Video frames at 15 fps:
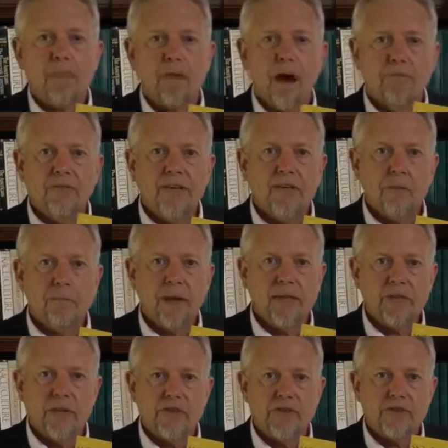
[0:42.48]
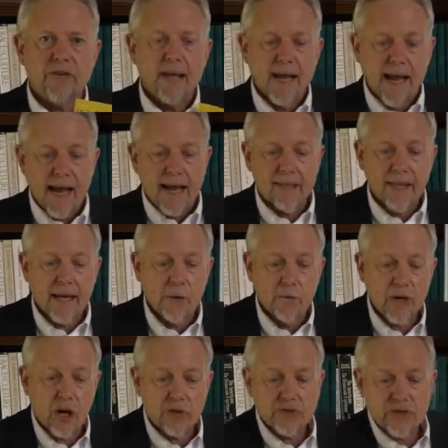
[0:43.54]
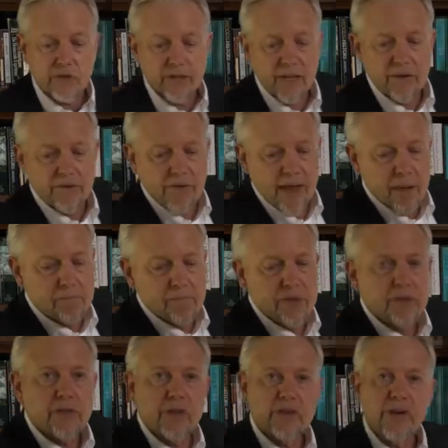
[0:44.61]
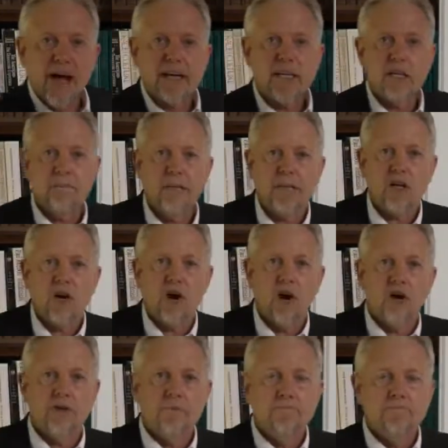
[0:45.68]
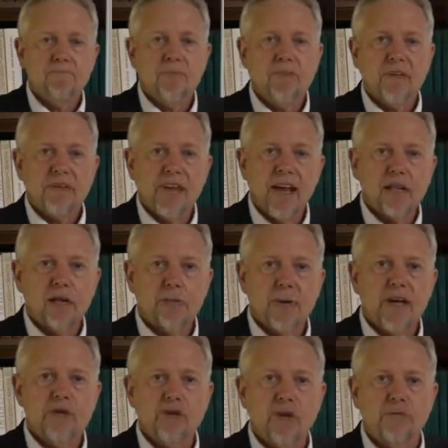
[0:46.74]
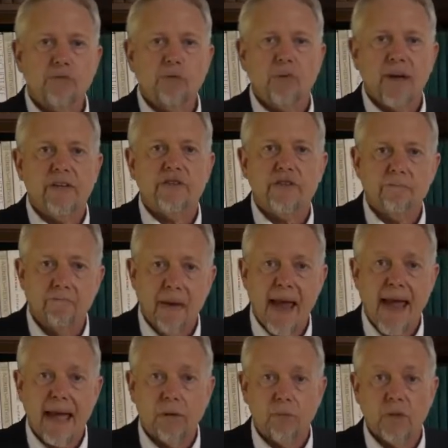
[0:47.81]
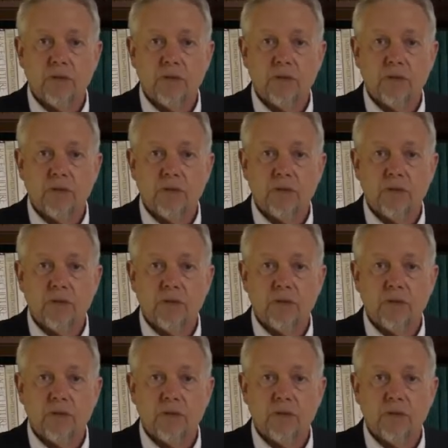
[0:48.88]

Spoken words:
of Independence. And then I would also give them the document called the Declaration of the Rights of Man,